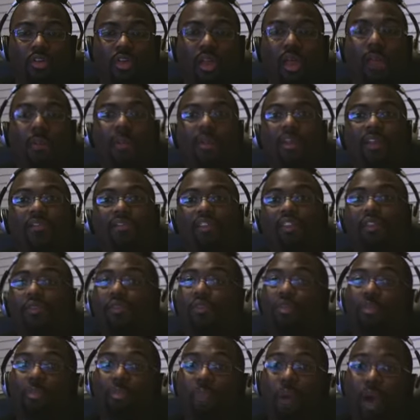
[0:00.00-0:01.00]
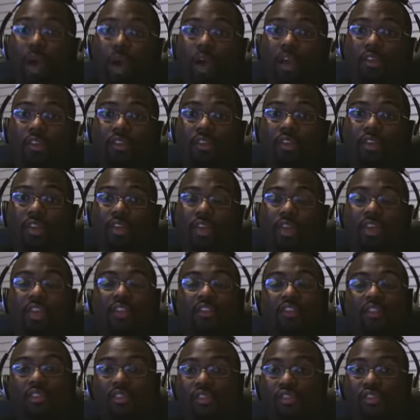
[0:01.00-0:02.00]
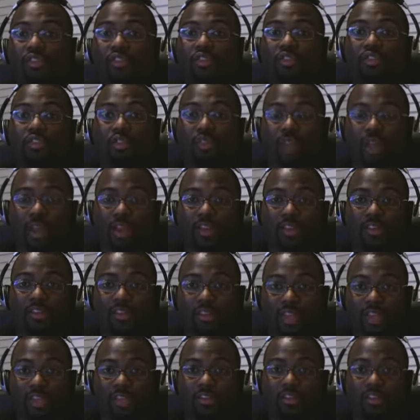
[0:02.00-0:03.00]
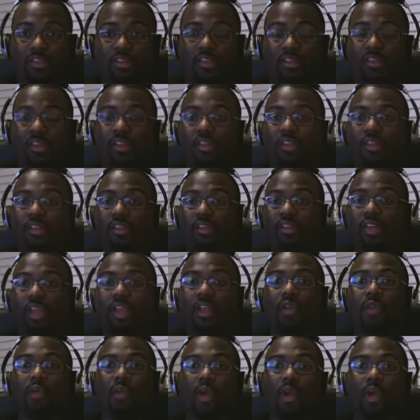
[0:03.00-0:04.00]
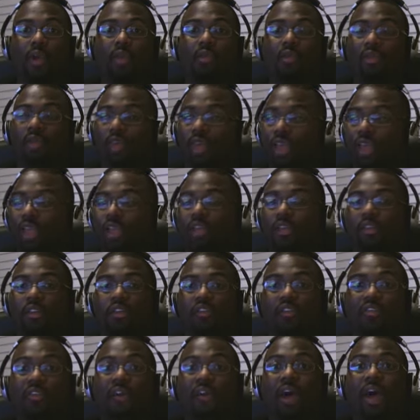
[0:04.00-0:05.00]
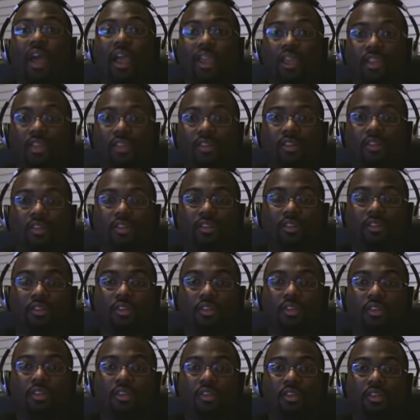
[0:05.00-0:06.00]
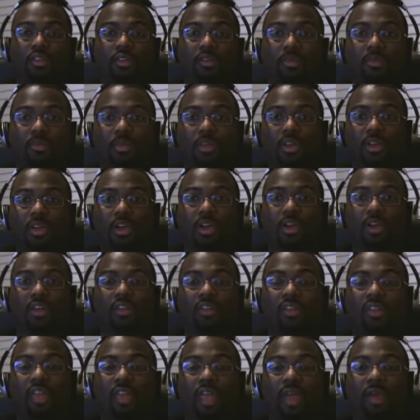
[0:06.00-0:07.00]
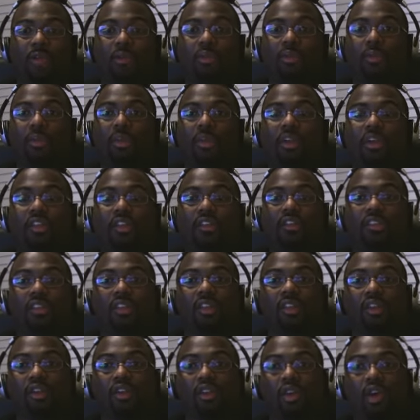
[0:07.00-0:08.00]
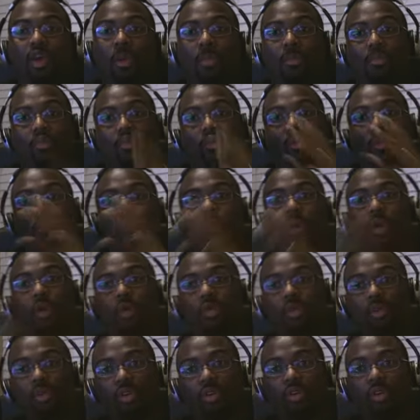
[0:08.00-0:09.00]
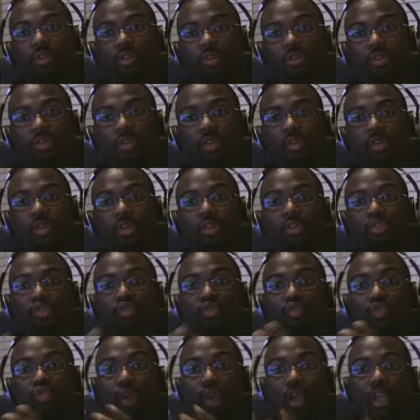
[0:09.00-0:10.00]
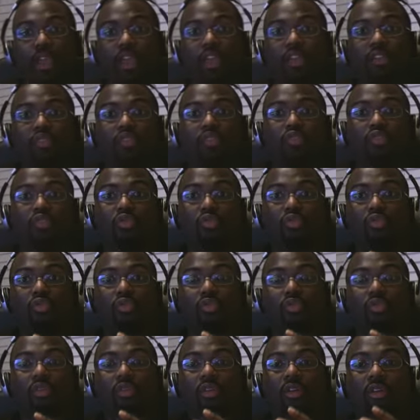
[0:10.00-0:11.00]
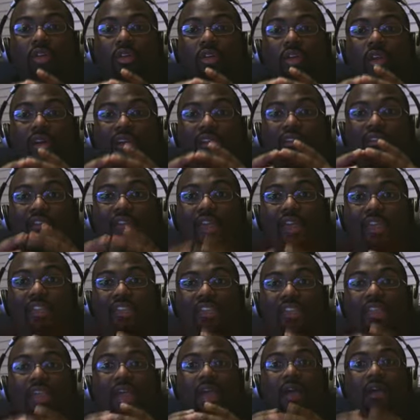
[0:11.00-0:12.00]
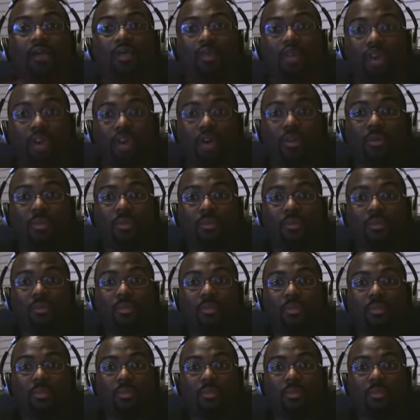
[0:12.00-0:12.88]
I mean, if this was boxing and if this is in the United States, Dana White will get fined because that would be considered a promoter trying to affect the outcome